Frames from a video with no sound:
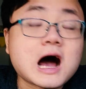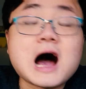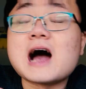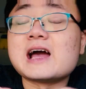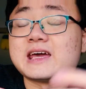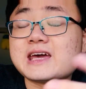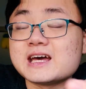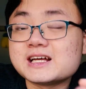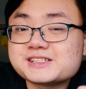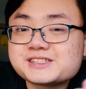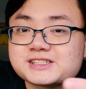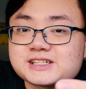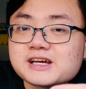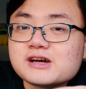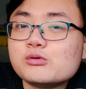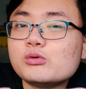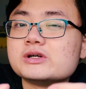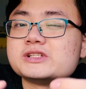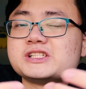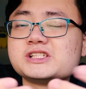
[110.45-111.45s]
I can't say
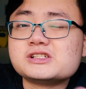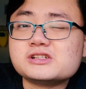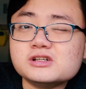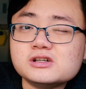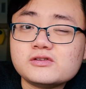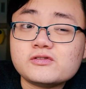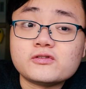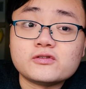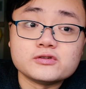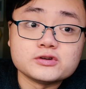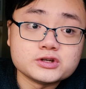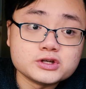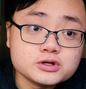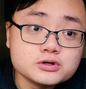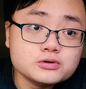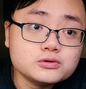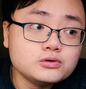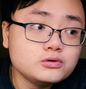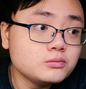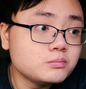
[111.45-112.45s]
what's good for
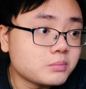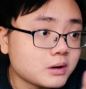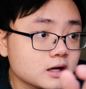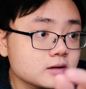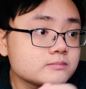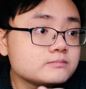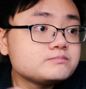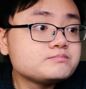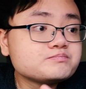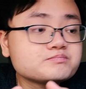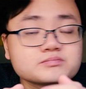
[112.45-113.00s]
you, but